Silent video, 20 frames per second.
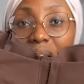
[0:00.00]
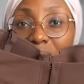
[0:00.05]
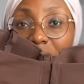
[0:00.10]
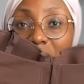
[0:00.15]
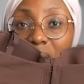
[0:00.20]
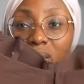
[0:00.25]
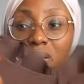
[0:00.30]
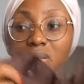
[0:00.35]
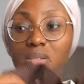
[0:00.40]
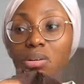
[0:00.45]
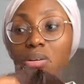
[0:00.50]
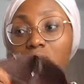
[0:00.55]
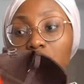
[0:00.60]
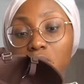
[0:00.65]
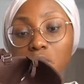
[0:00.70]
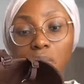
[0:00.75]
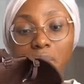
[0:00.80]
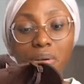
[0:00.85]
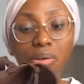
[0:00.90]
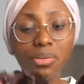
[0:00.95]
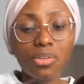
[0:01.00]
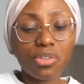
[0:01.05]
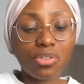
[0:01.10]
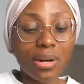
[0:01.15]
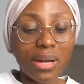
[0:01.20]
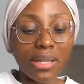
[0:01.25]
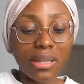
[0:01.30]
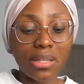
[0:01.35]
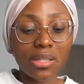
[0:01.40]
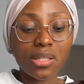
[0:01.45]
it in this color. So we're going to
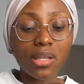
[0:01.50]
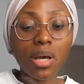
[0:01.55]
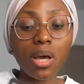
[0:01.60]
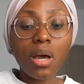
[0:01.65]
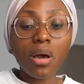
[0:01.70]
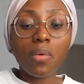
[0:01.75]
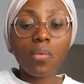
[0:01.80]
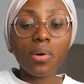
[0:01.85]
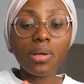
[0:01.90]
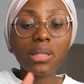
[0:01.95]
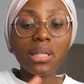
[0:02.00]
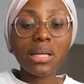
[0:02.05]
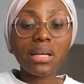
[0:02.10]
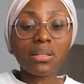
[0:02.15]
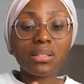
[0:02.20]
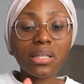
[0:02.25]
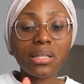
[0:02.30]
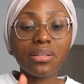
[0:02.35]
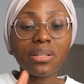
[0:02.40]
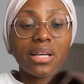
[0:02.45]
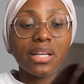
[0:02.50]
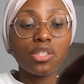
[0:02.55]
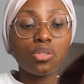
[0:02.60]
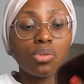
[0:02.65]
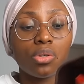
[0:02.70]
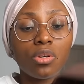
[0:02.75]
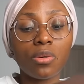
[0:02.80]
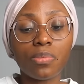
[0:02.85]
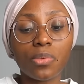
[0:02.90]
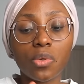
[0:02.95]
try this. One thing I'll tell you guys
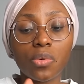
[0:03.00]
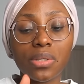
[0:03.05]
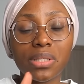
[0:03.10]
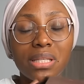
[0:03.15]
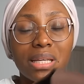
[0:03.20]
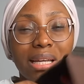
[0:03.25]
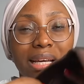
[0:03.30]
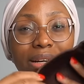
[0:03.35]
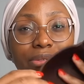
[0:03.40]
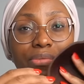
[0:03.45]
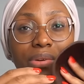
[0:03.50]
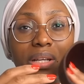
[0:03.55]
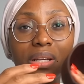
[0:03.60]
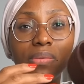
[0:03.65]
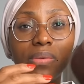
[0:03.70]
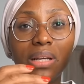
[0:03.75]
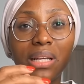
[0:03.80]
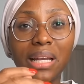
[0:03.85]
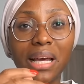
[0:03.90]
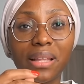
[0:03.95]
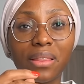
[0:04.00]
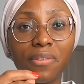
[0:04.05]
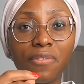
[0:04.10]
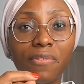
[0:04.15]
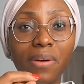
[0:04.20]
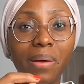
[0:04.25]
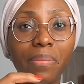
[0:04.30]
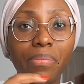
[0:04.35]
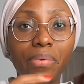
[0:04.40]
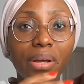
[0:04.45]
straight up though is that I really really like the
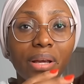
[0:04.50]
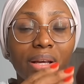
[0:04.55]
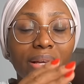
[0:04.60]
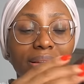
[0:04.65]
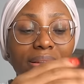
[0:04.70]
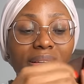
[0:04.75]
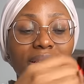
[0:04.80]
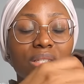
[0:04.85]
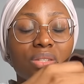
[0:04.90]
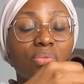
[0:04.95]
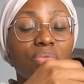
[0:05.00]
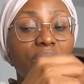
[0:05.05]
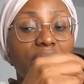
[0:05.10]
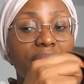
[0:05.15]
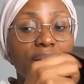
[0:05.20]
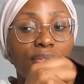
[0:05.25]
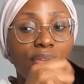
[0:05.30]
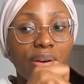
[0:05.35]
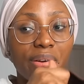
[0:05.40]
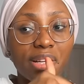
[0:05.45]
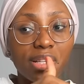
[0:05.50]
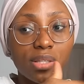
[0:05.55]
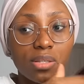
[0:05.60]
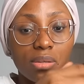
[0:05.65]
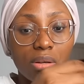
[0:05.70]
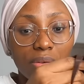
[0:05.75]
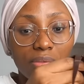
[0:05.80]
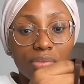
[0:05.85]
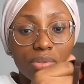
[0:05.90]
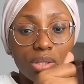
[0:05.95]
fabric. It's very very
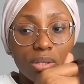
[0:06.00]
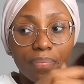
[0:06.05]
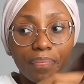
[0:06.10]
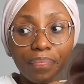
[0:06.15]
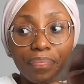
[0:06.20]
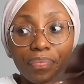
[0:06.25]
soft,